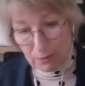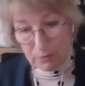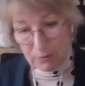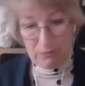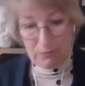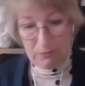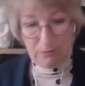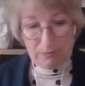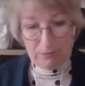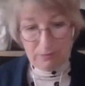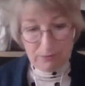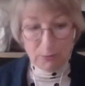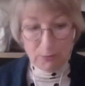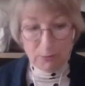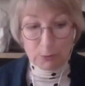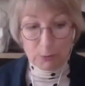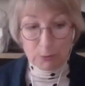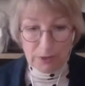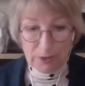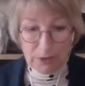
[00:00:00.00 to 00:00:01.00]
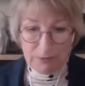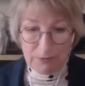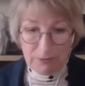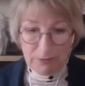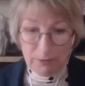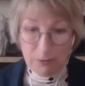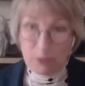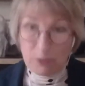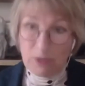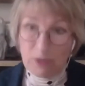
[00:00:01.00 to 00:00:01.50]
us. I
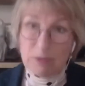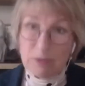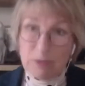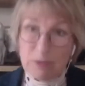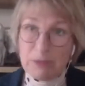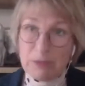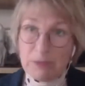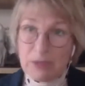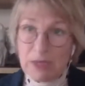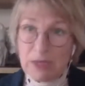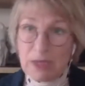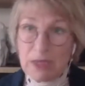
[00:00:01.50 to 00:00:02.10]
ask Turks